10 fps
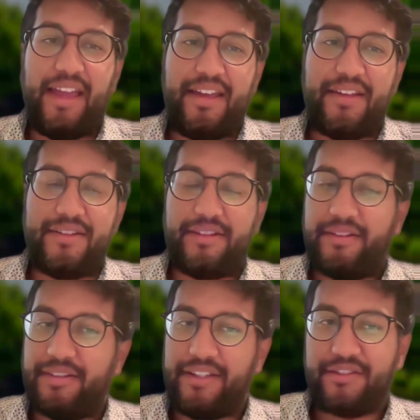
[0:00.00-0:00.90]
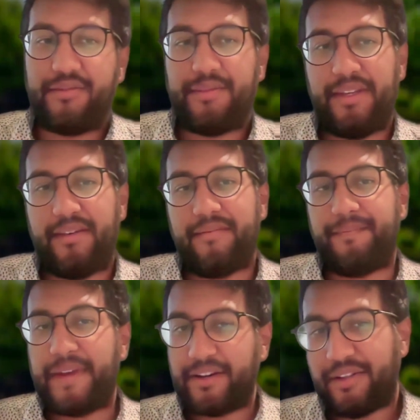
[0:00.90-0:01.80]
And these could
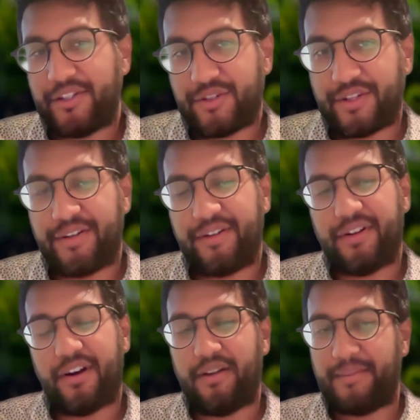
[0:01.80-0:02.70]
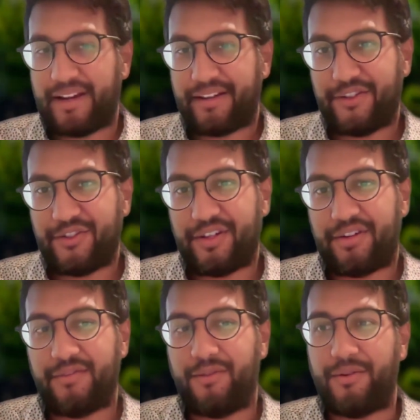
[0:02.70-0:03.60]
be manually triggered, automatically
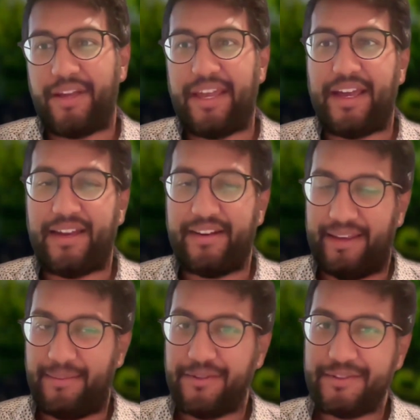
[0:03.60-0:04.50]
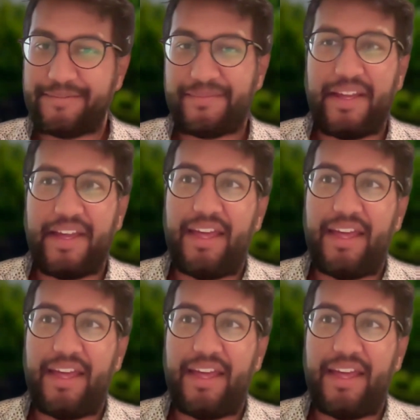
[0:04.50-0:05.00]
triggered, or AI enabled.